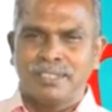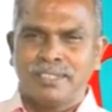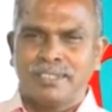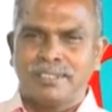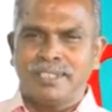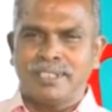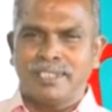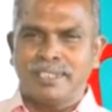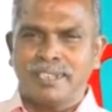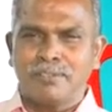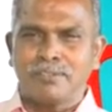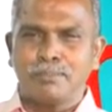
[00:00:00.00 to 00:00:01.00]
The
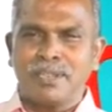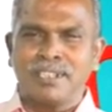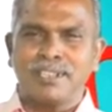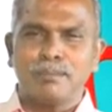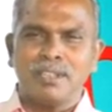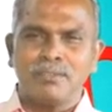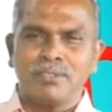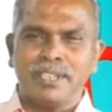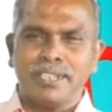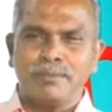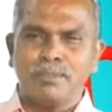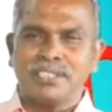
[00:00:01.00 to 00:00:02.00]
color of spectrum of
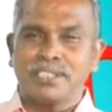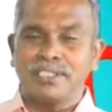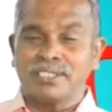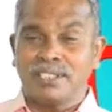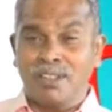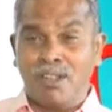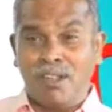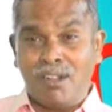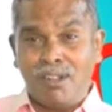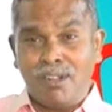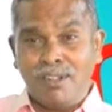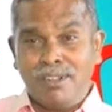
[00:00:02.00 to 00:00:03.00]
light which has
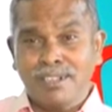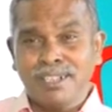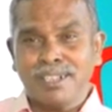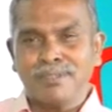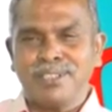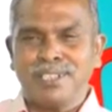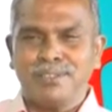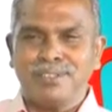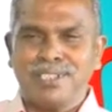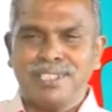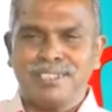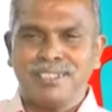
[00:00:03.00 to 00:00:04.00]
longer
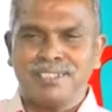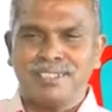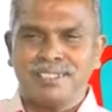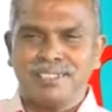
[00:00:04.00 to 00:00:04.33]
wavelength,